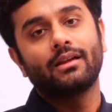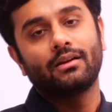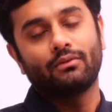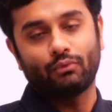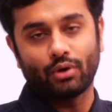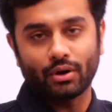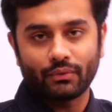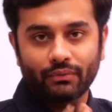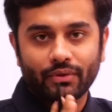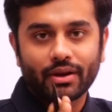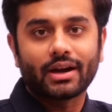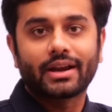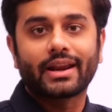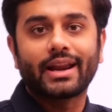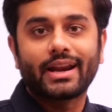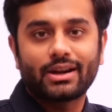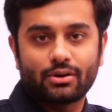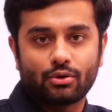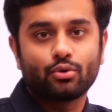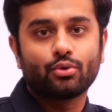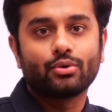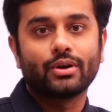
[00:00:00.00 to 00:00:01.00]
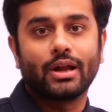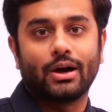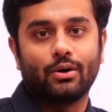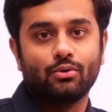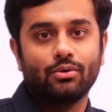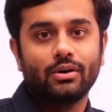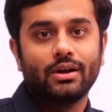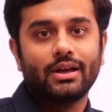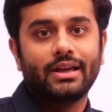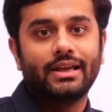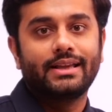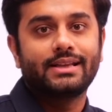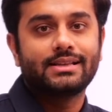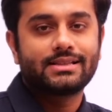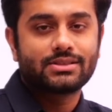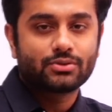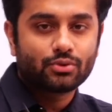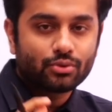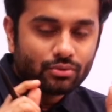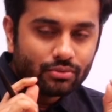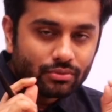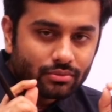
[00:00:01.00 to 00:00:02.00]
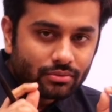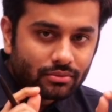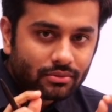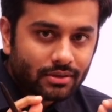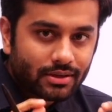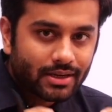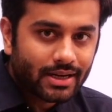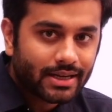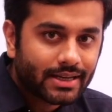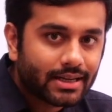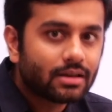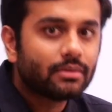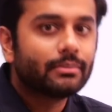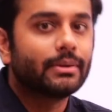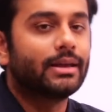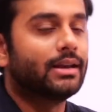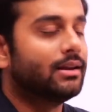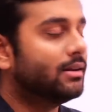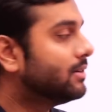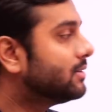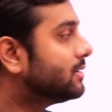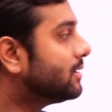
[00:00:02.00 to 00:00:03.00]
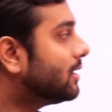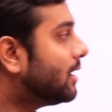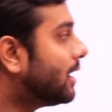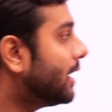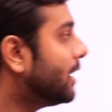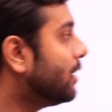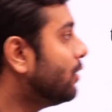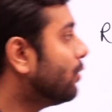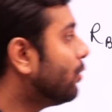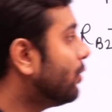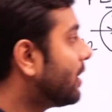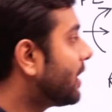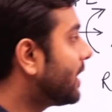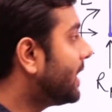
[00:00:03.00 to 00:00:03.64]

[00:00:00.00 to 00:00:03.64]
What we are trying to do now is to determine the unknown